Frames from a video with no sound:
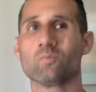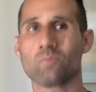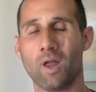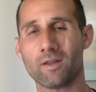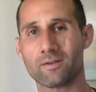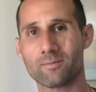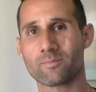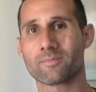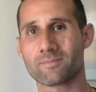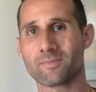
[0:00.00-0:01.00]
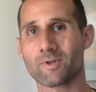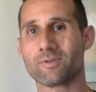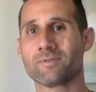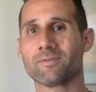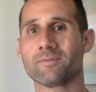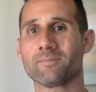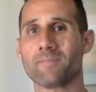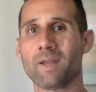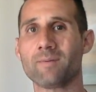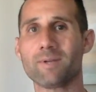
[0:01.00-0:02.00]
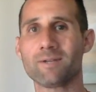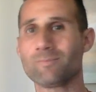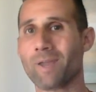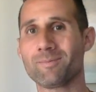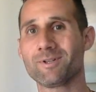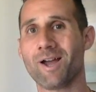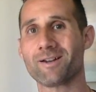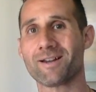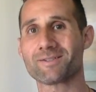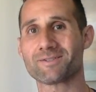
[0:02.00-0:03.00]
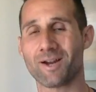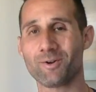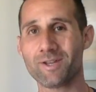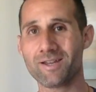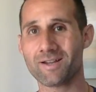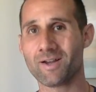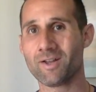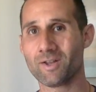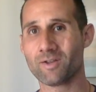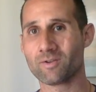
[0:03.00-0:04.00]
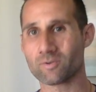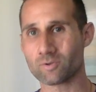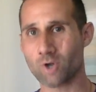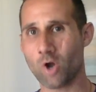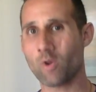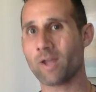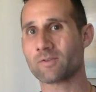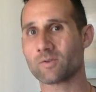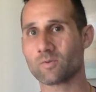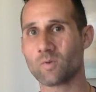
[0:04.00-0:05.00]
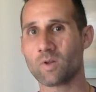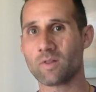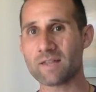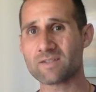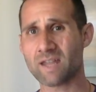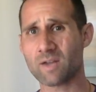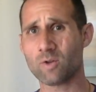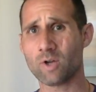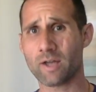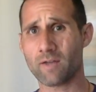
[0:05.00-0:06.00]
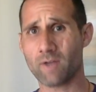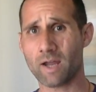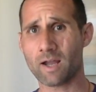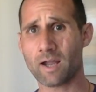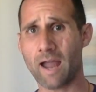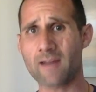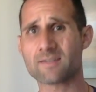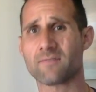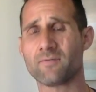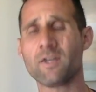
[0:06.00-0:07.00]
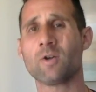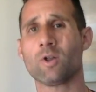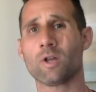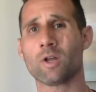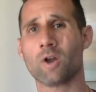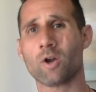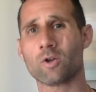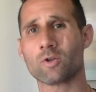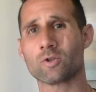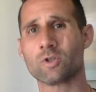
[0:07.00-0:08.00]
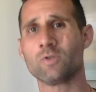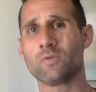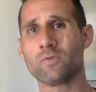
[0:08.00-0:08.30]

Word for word: Well, maybe, maybe not necessarily. You know, let let's take a look at like how does it feel? Or do you